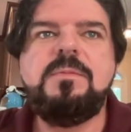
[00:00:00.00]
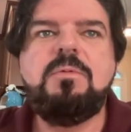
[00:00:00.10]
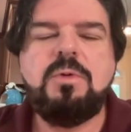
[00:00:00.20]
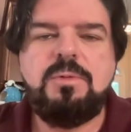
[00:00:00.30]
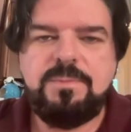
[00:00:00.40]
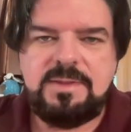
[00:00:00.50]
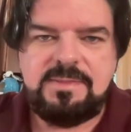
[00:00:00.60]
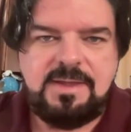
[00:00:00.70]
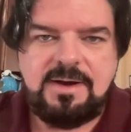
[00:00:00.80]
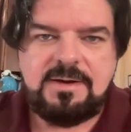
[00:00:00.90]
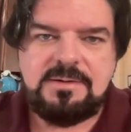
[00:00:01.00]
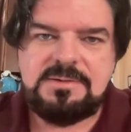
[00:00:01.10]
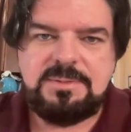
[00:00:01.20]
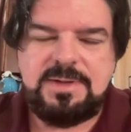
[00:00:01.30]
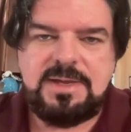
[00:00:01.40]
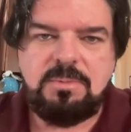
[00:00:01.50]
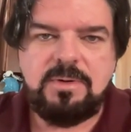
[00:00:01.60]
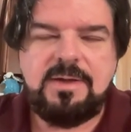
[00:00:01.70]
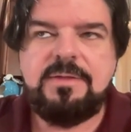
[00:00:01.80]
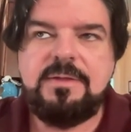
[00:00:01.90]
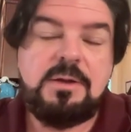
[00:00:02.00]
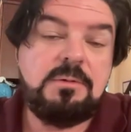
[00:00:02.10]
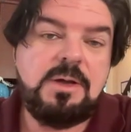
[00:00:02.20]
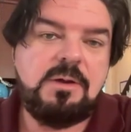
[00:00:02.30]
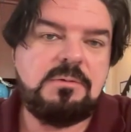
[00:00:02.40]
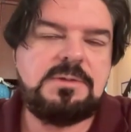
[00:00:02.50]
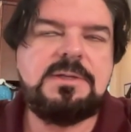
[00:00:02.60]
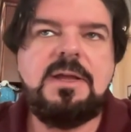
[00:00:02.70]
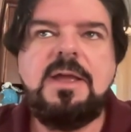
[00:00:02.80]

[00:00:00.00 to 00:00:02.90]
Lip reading: group in there to begin with. Who knows?